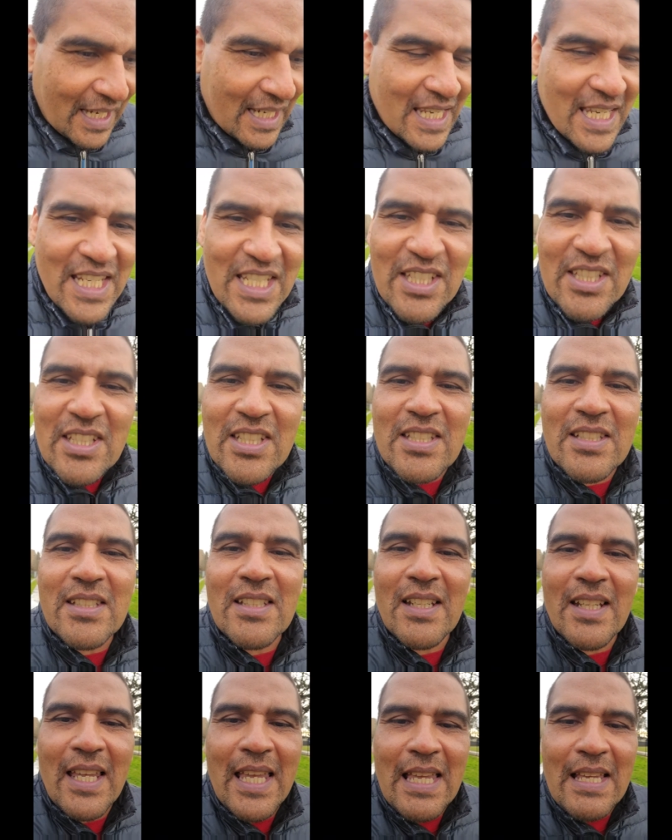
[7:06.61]
And
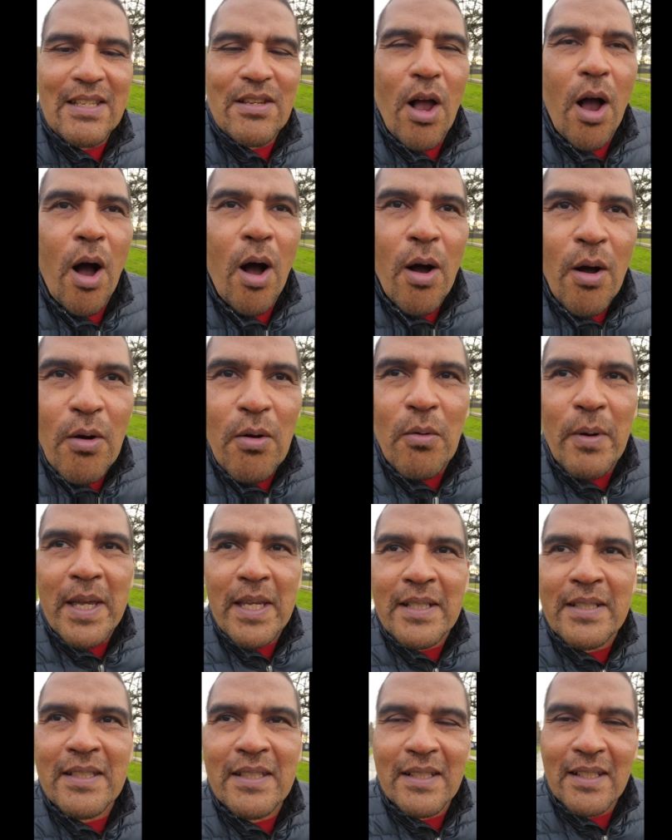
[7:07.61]
he's
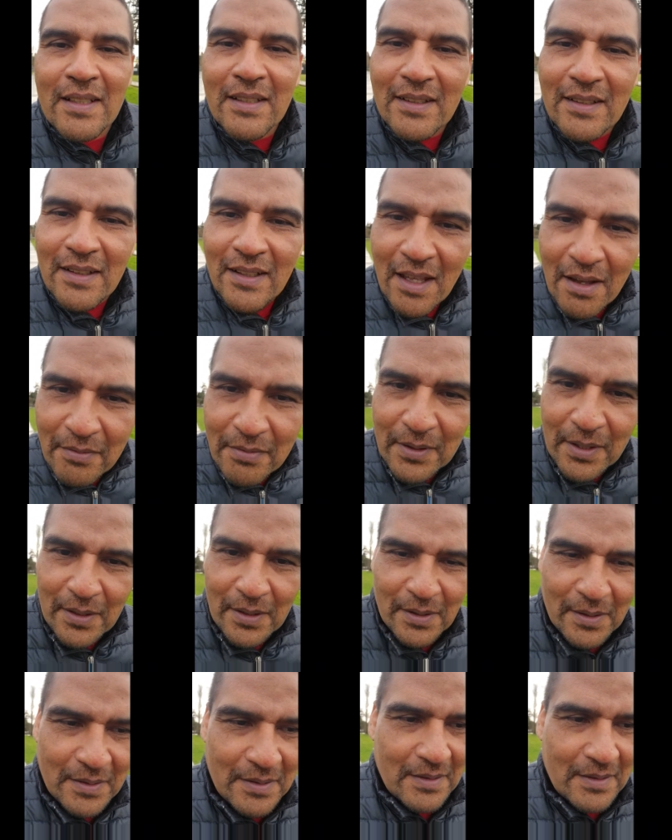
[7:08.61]
always loved her.